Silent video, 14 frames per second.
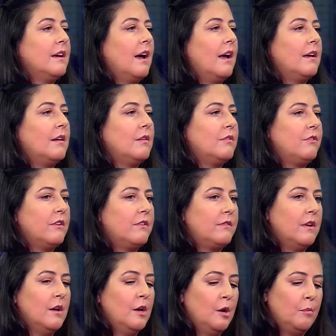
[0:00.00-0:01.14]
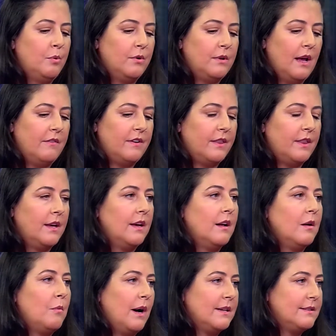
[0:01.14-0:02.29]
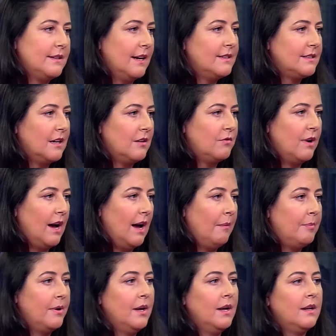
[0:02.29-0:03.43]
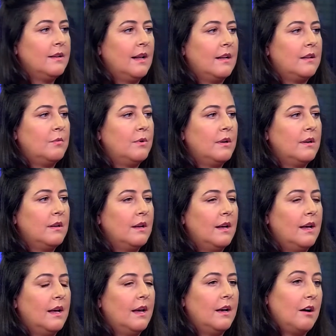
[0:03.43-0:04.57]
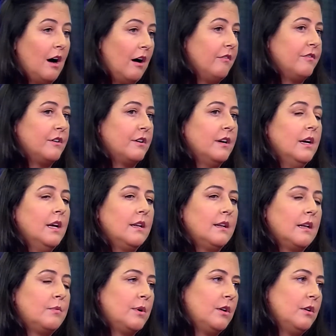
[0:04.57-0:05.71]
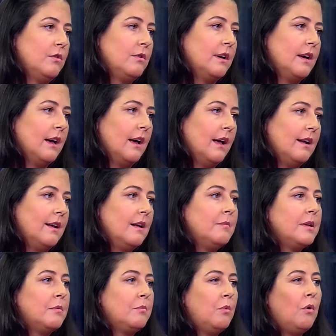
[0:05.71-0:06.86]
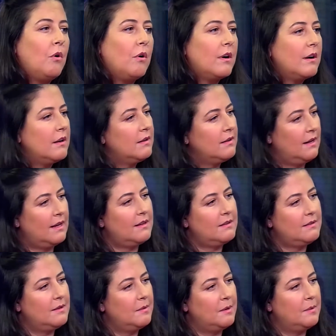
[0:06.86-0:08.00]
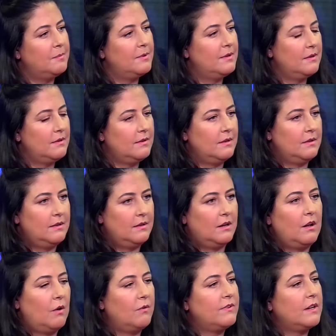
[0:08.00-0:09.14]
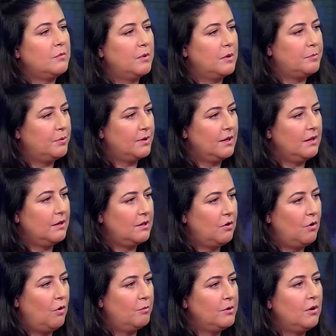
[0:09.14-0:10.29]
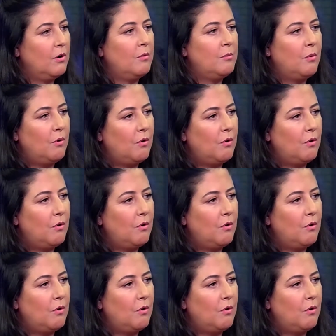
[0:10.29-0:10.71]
I could just put everything in a one textile wrap that will uh, cover, that would look a little bit more like the, the, the clothes that we're putting at home, you know, right.